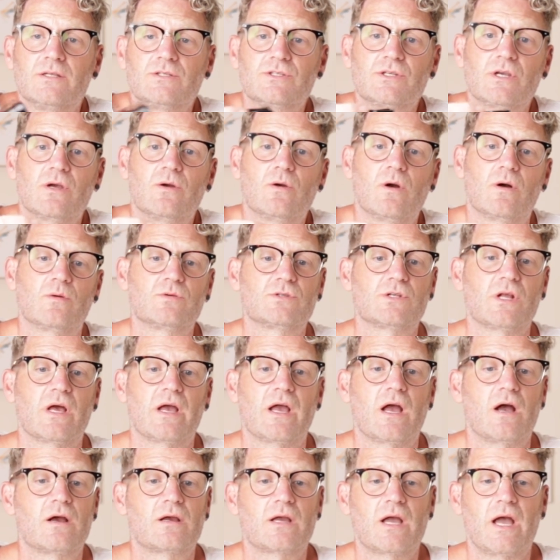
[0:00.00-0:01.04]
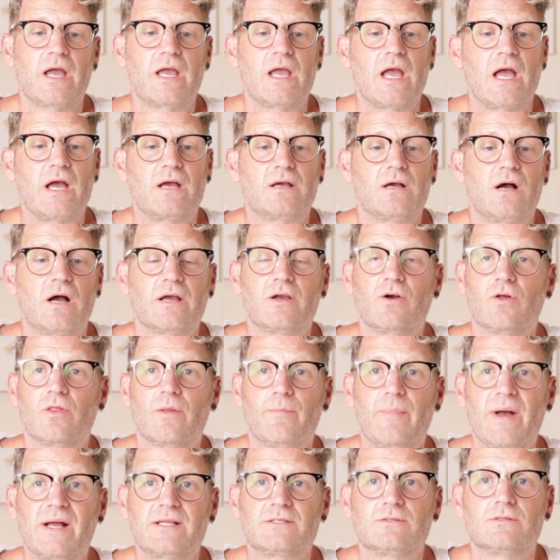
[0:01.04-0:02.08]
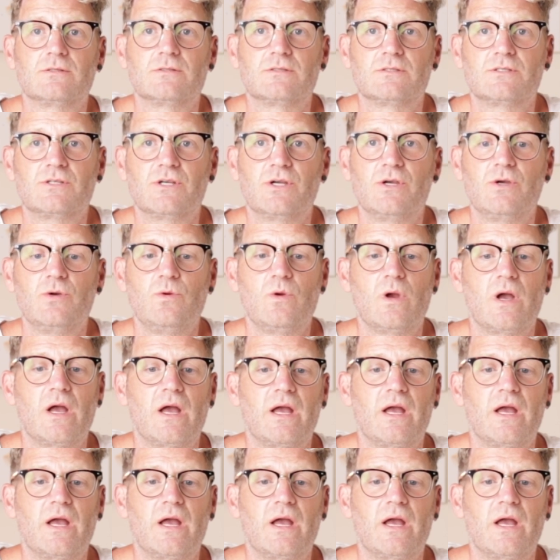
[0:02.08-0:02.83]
so I was like, okay, I got the Baton too.